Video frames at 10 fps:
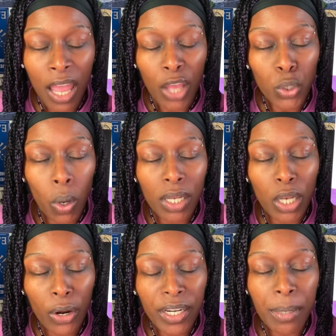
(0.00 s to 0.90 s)
you are
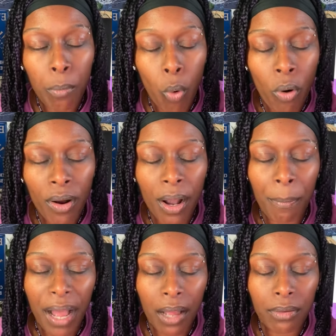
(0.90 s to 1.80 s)
learning more
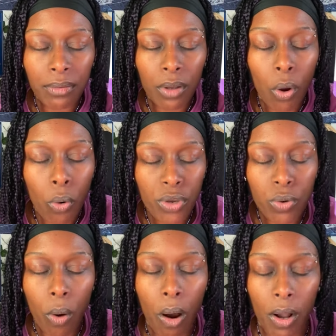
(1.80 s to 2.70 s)
about who
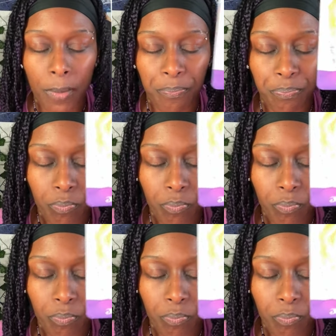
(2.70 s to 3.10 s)
you are.